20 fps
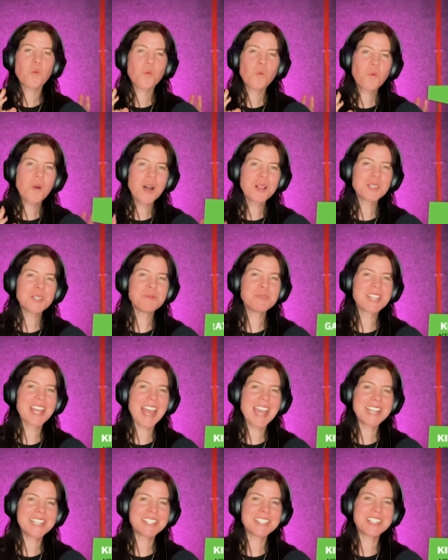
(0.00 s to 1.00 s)
Welcome to
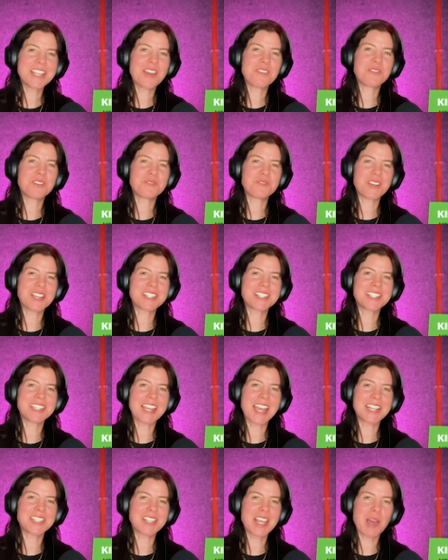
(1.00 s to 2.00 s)
ACF
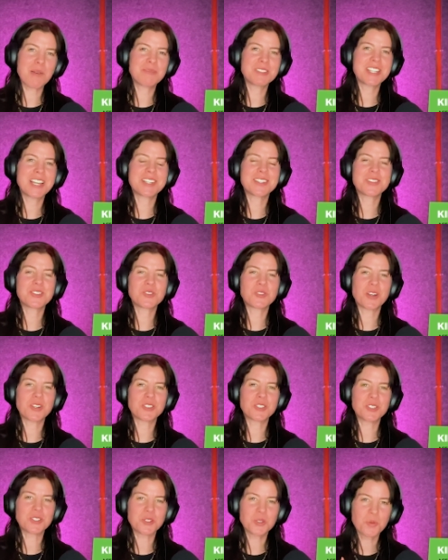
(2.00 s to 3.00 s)
Investigates Habitat
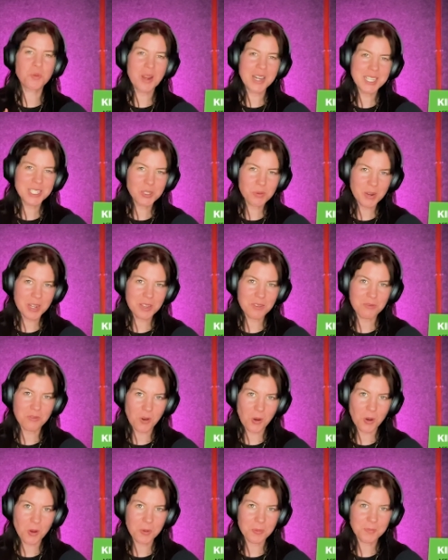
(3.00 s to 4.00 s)
Destruction
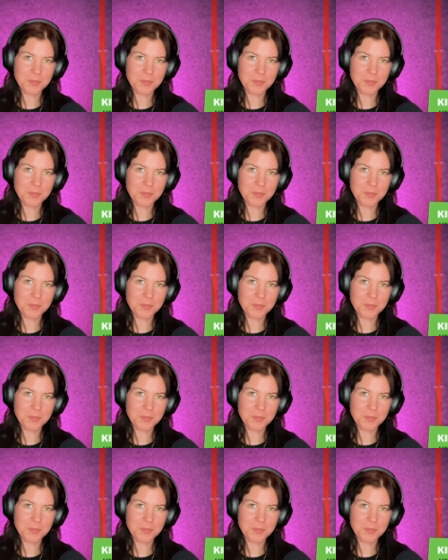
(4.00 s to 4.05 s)
2024.